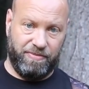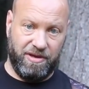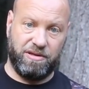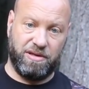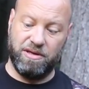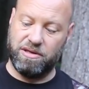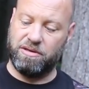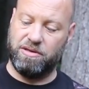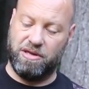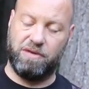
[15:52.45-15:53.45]
This is
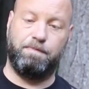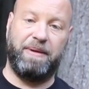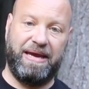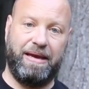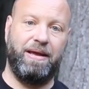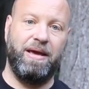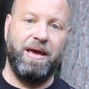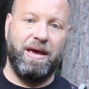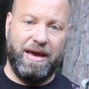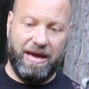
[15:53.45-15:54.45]
the speed
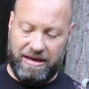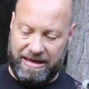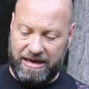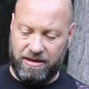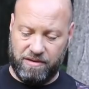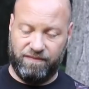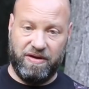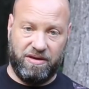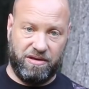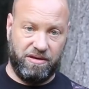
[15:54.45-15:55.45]
and ease of
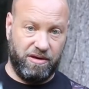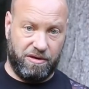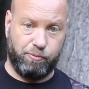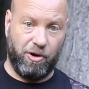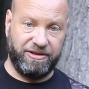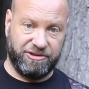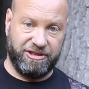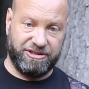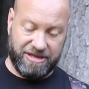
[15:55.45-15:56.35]
this is just priceless.